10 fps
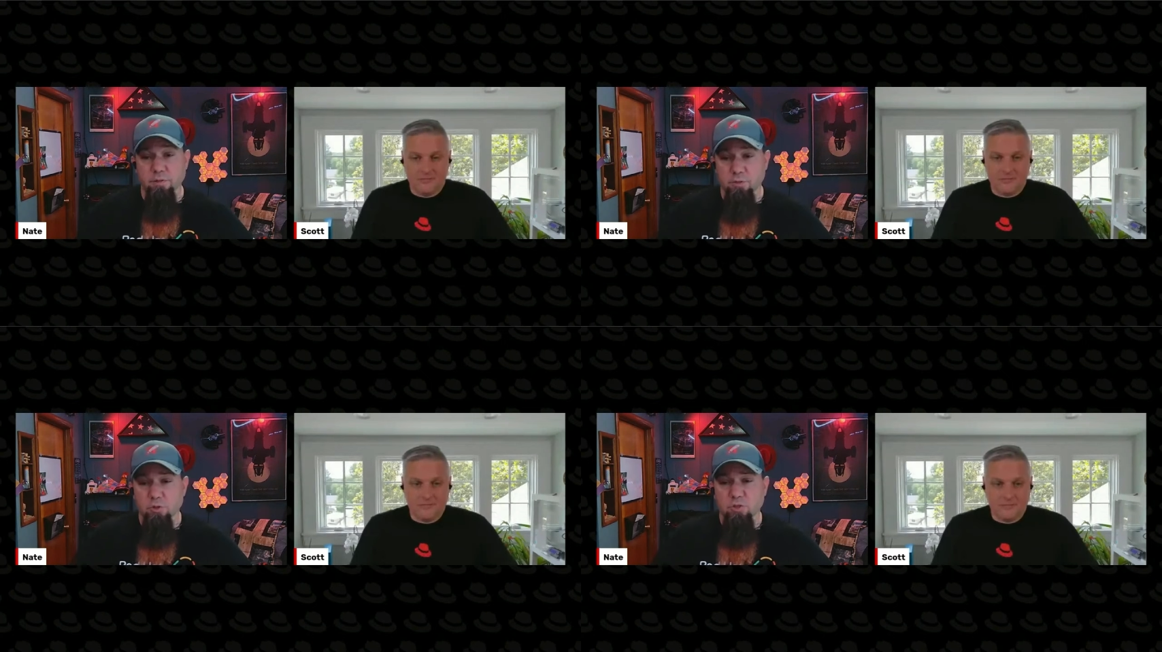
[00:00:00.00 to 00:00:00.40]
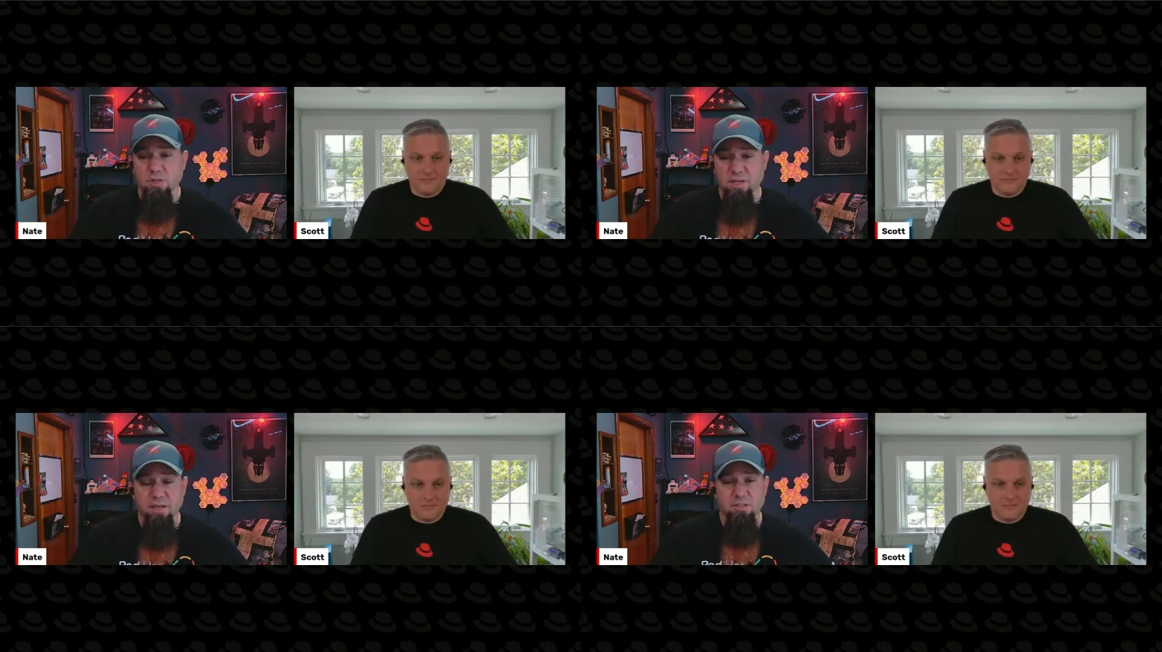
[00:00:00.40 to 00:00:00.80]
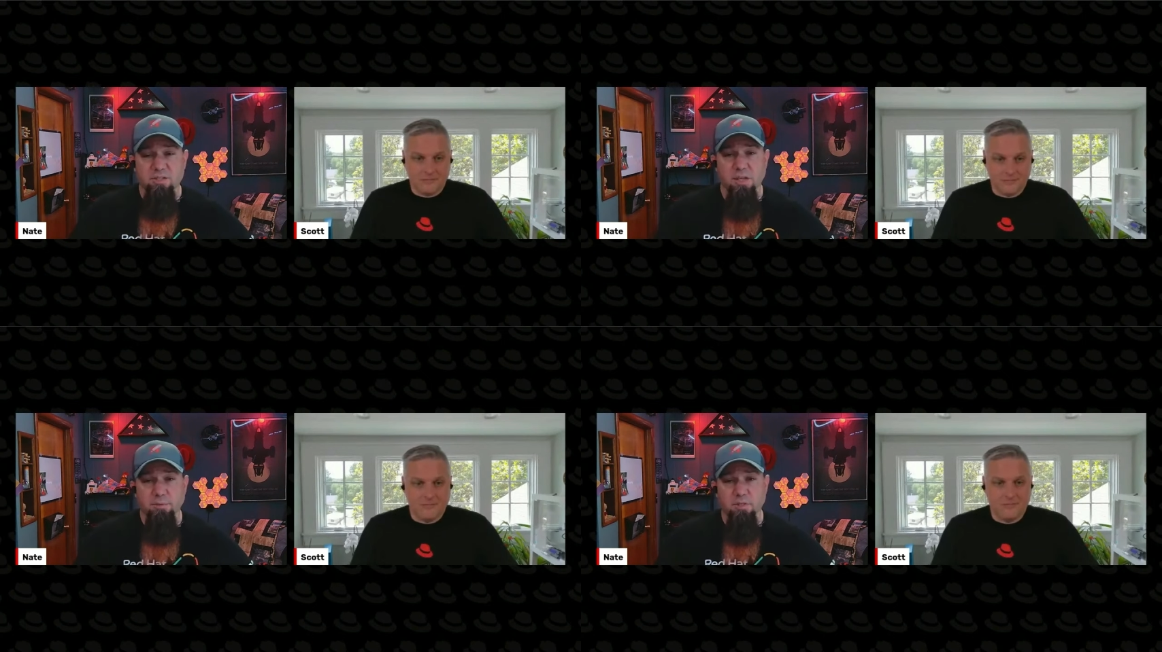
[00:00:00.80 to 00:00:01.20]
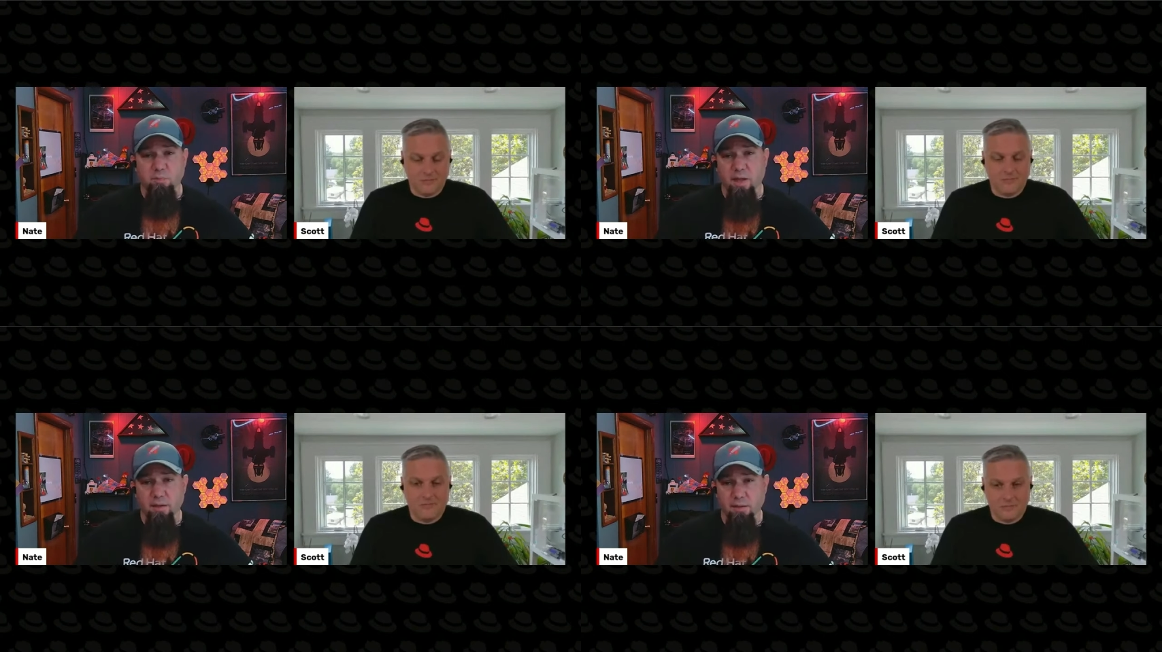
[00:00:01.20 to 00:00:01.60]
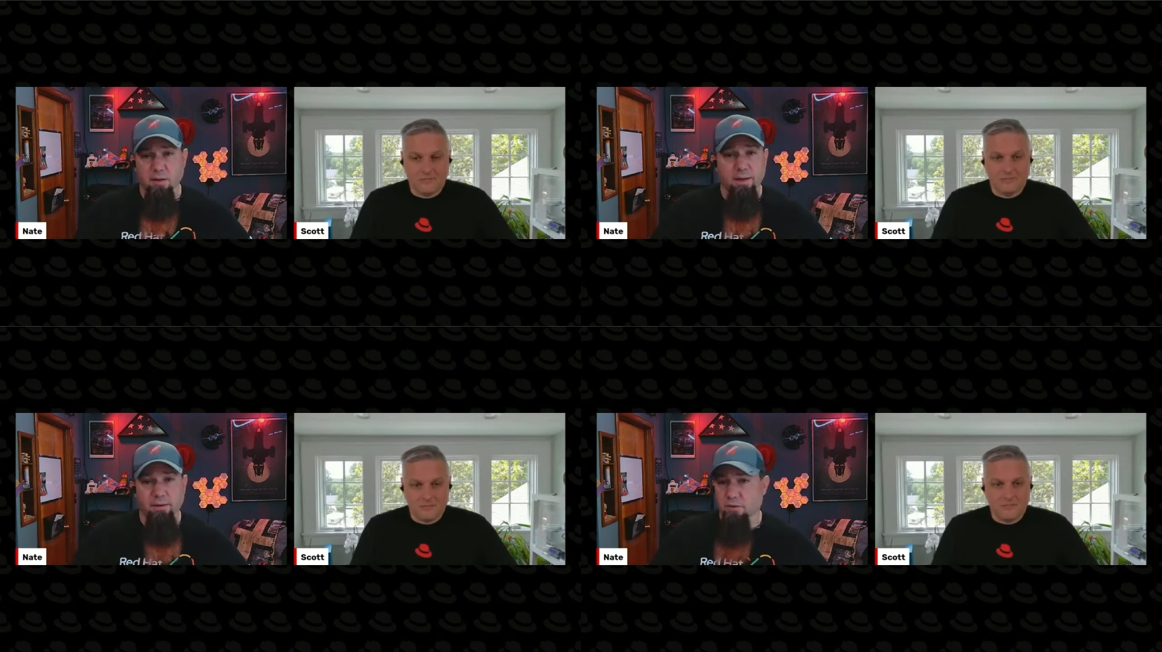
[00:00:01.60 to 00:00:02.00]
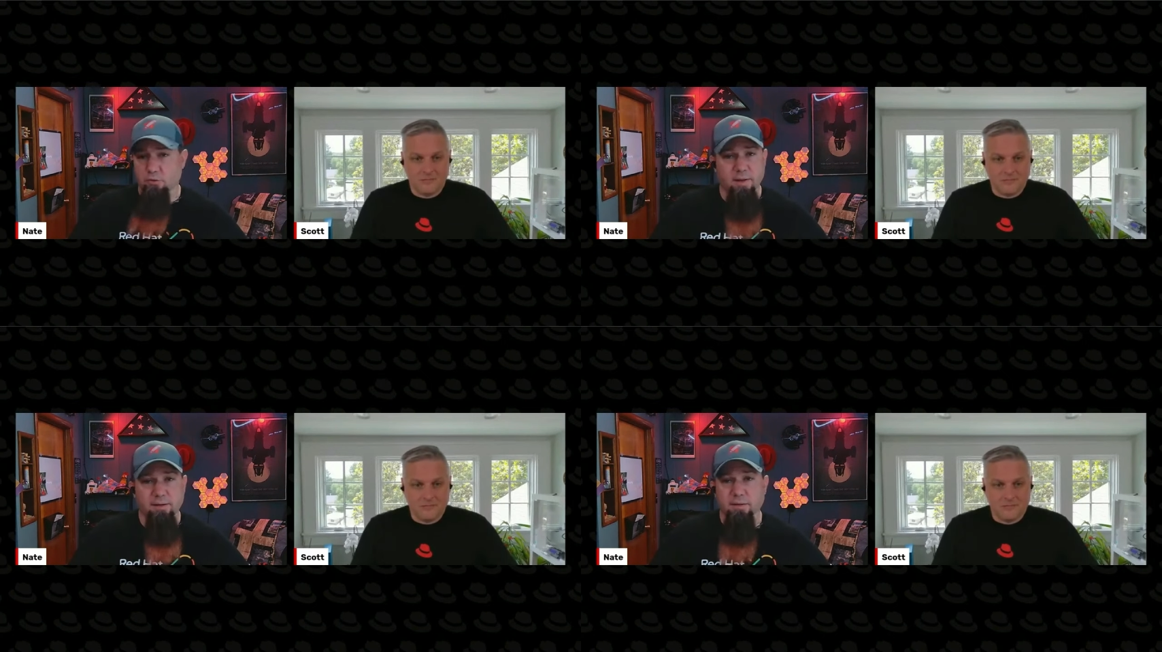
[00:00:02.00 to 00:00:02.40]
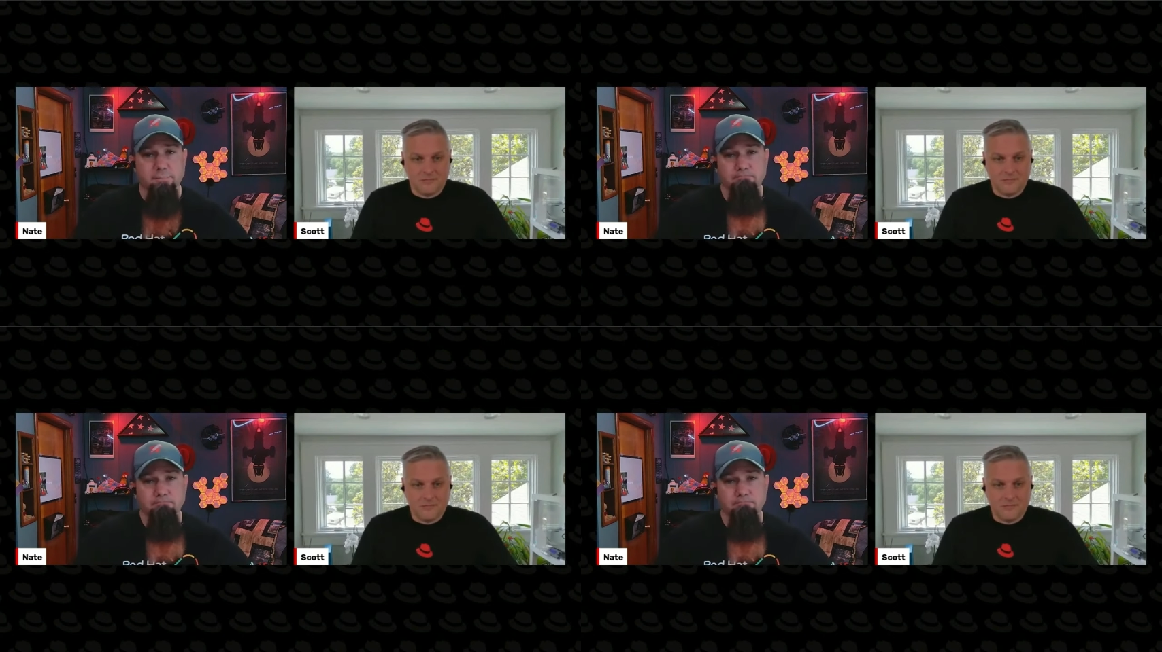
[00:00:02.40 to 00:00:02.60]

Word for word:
Speaker 1: is. Usually, data just keeps expanding, not contracting.